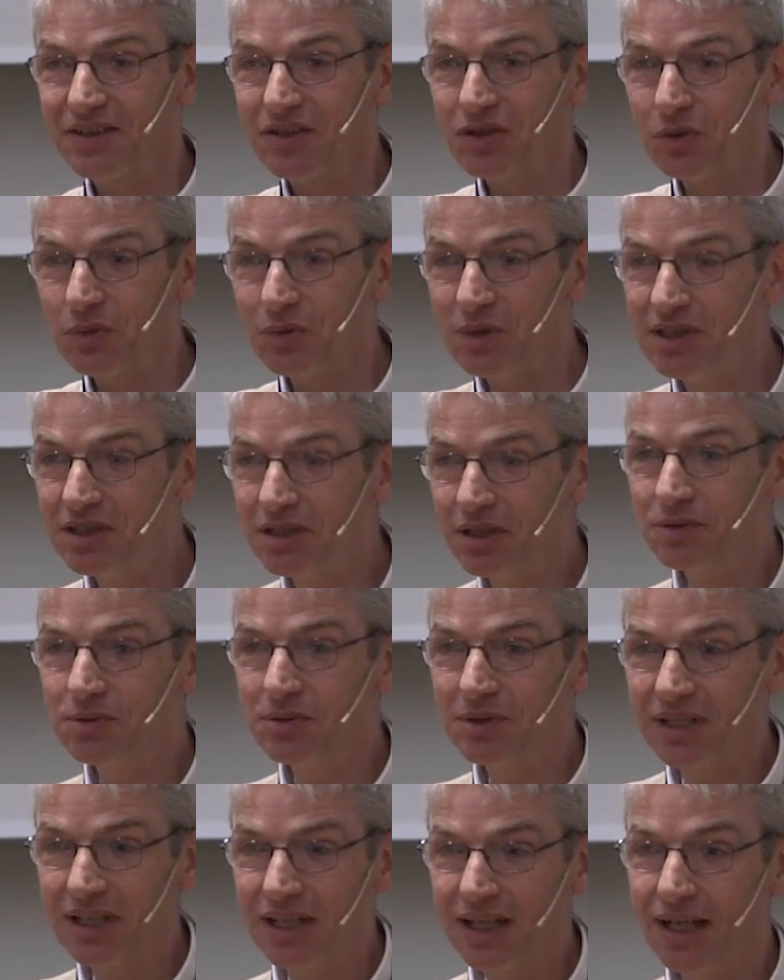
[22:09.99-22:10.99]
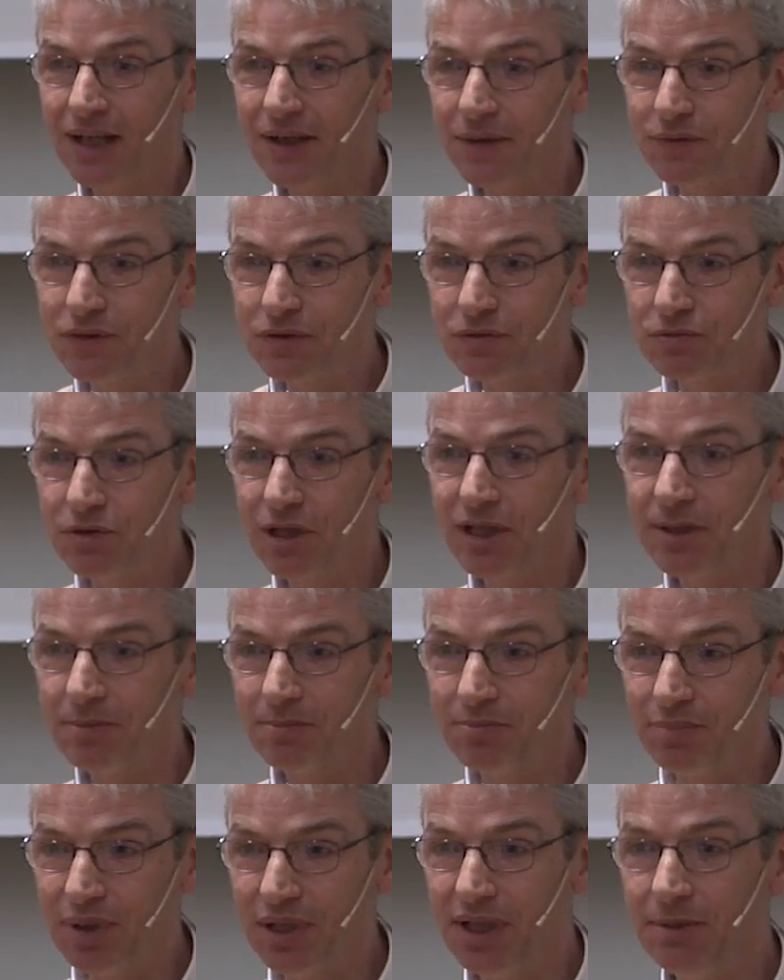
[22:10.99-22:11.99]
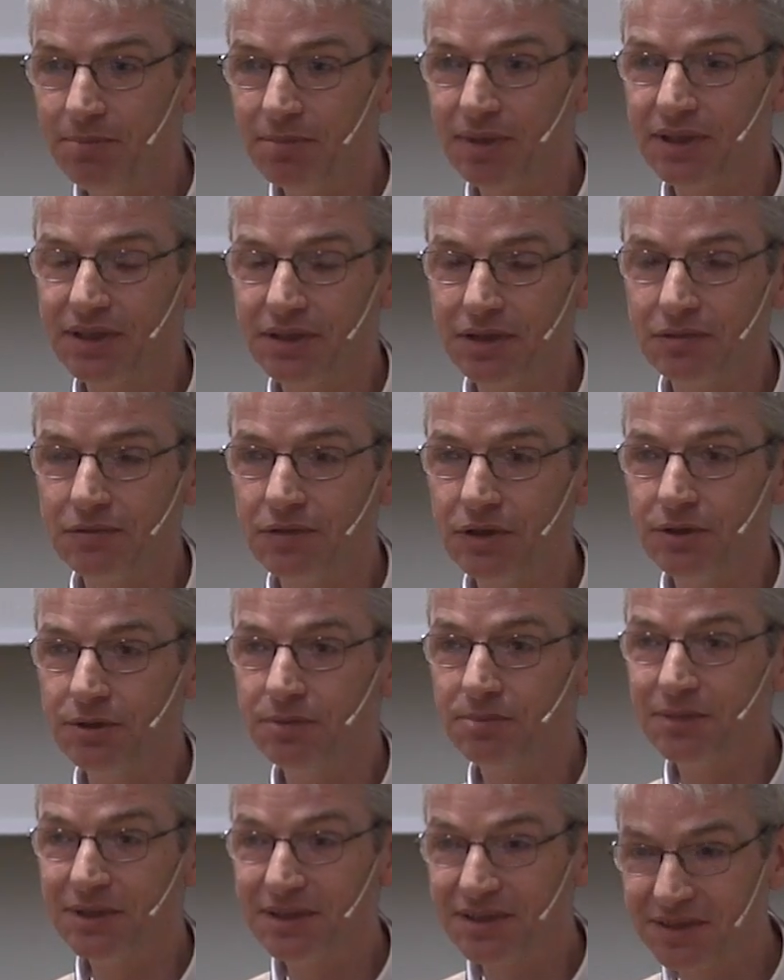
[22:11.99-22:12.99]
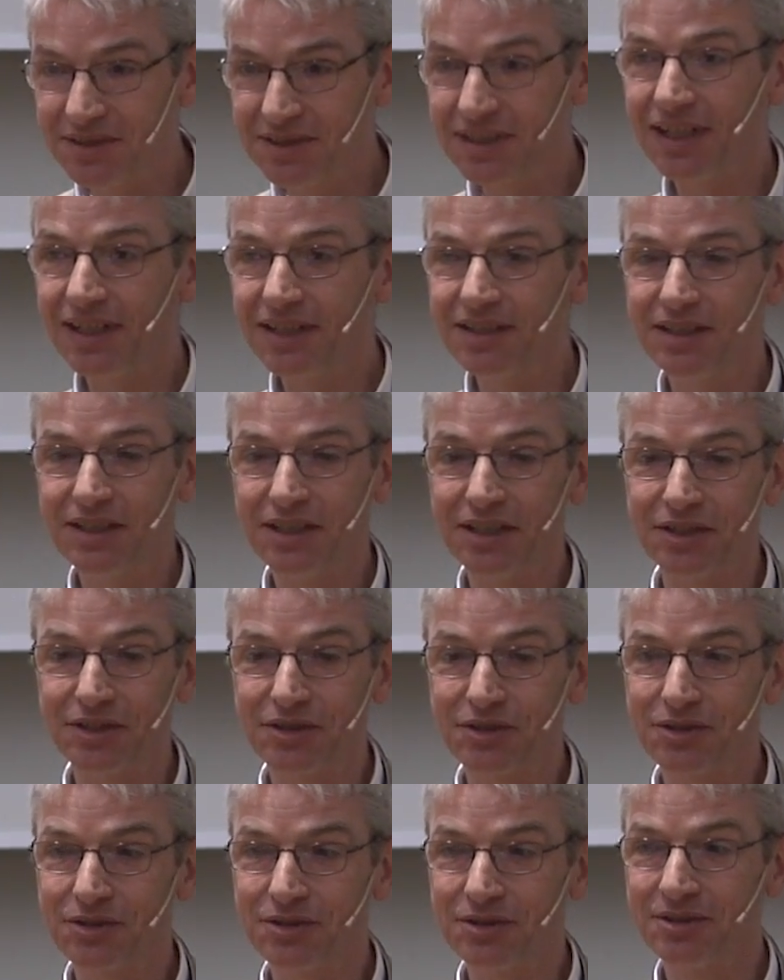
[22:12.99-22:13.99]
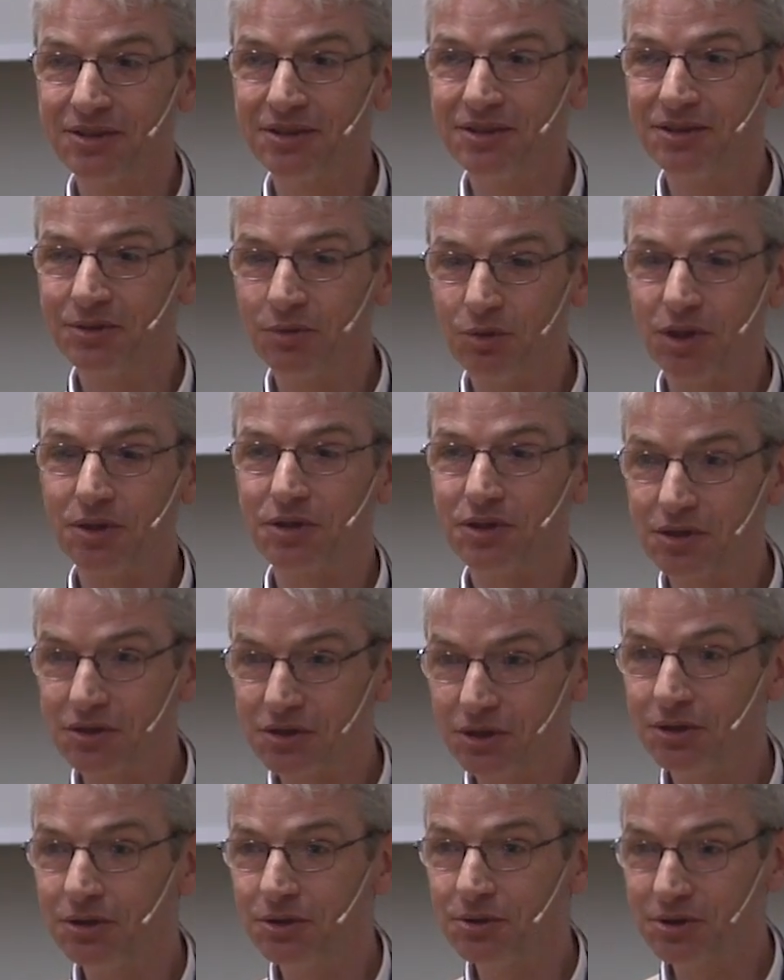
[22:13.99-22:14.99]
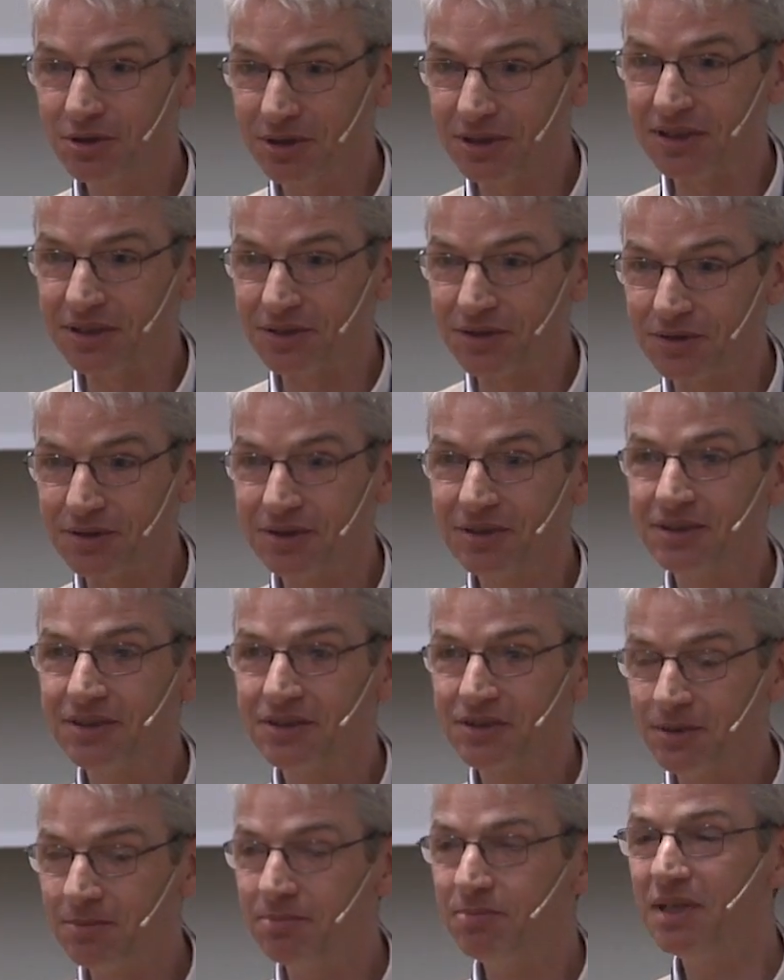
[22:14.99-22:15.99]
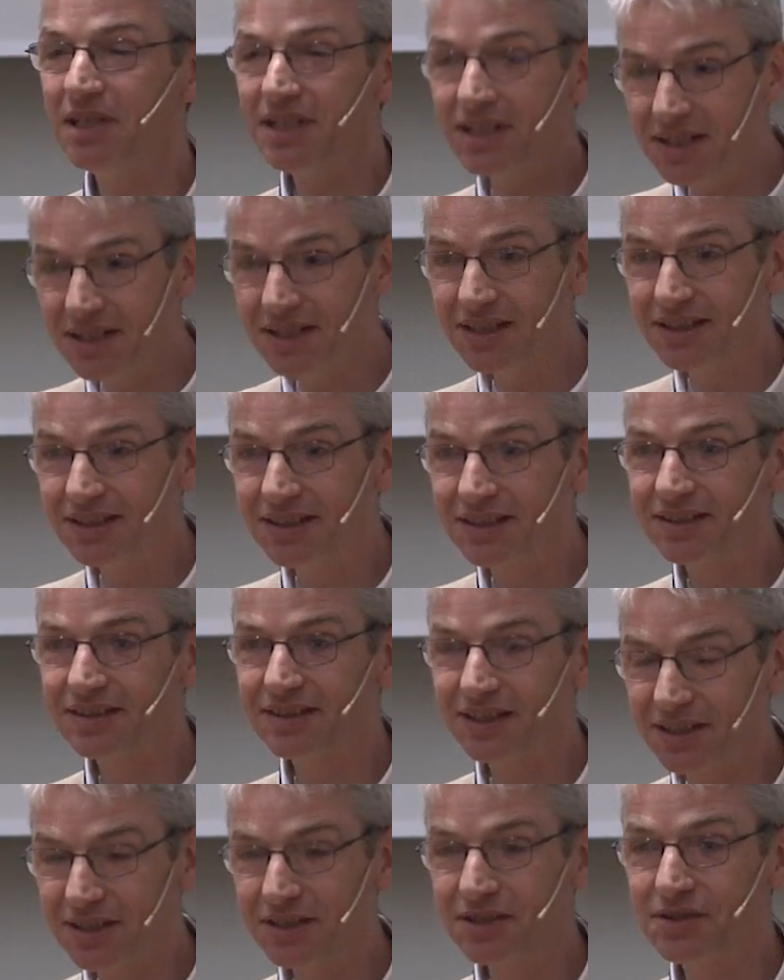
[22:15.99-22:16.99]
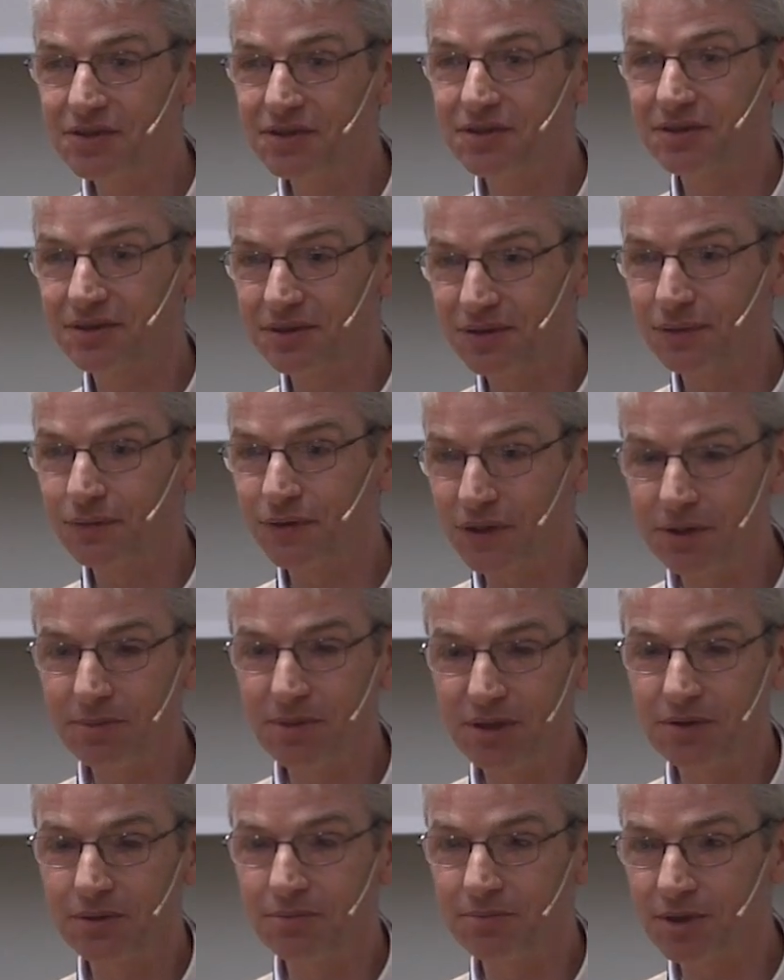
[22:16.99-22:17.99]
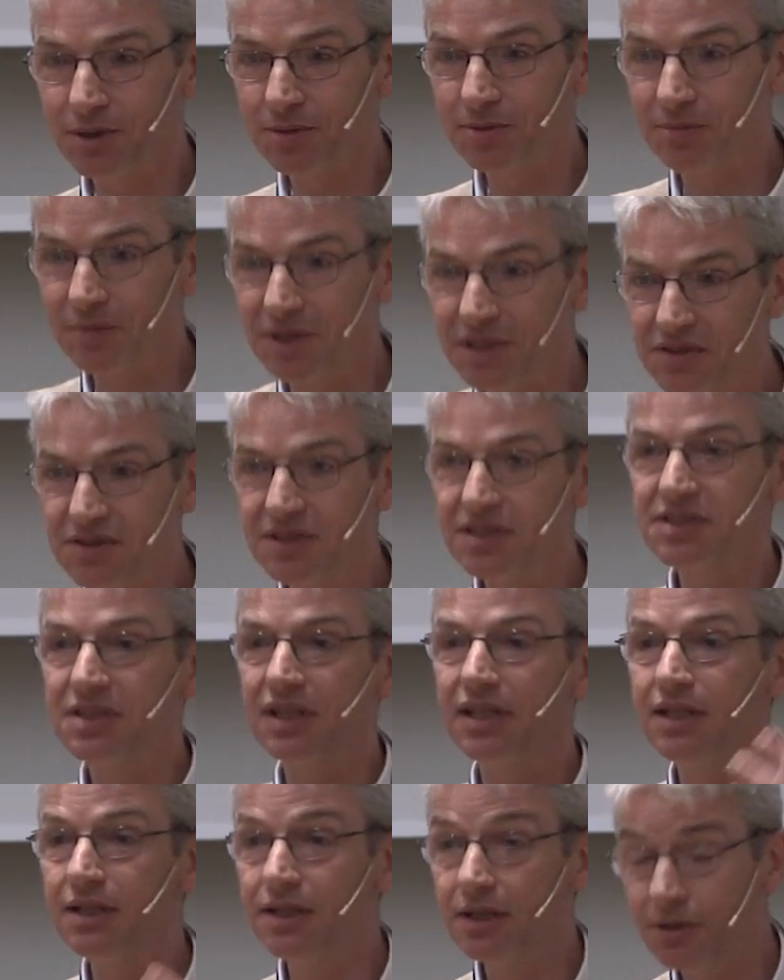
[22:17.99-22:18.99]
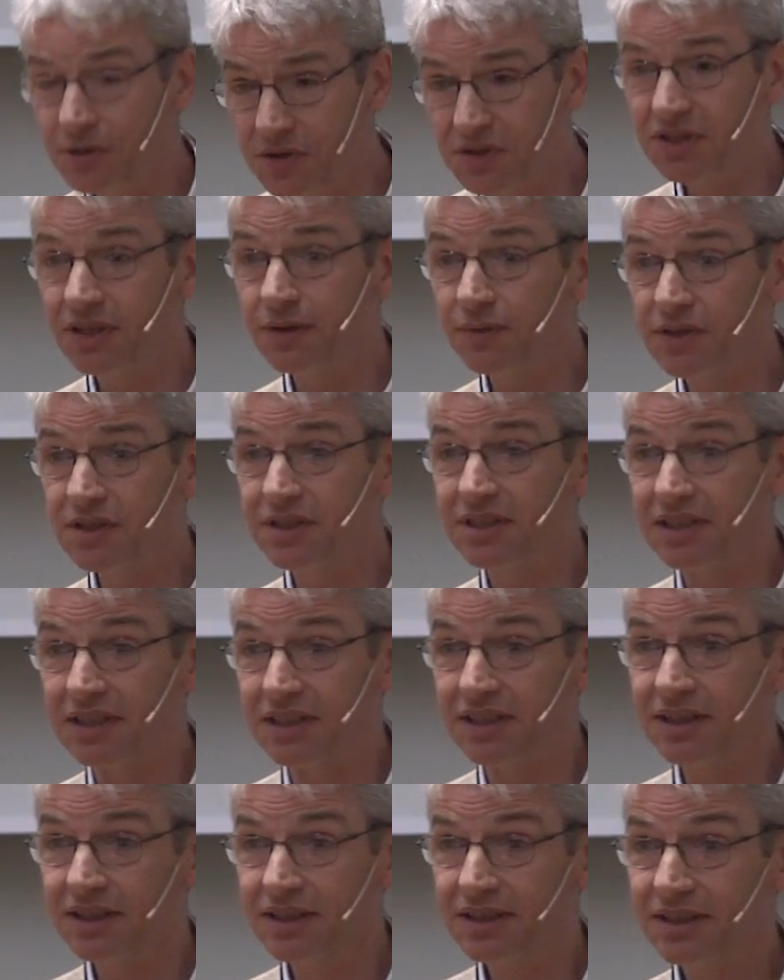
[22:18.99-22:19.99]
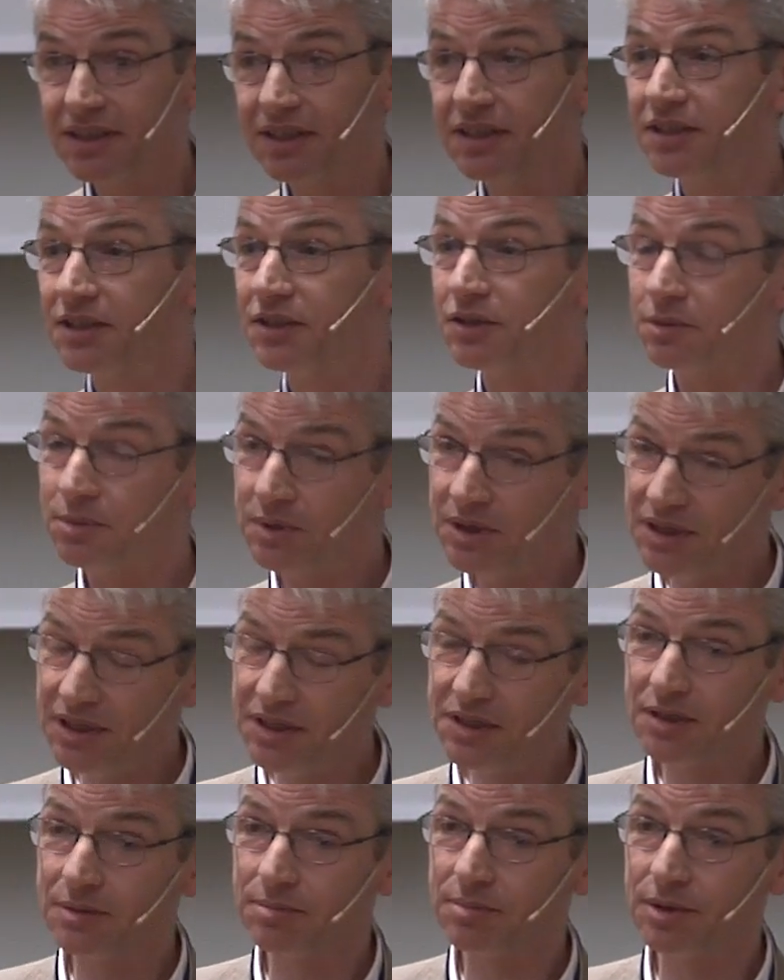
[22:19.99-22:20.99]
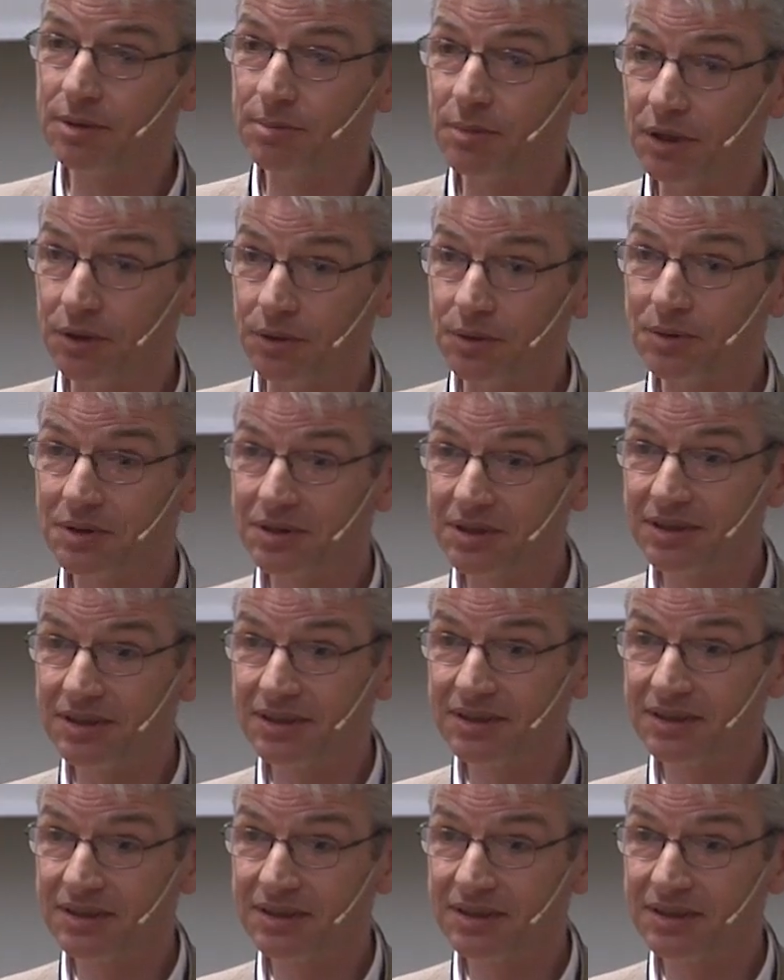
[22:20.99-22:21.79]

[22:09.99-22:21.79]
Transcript: that we don't have the right people in the room telling us what the solution is. To me, that is the fundamental problem. It's this inclusivity that we need to promote.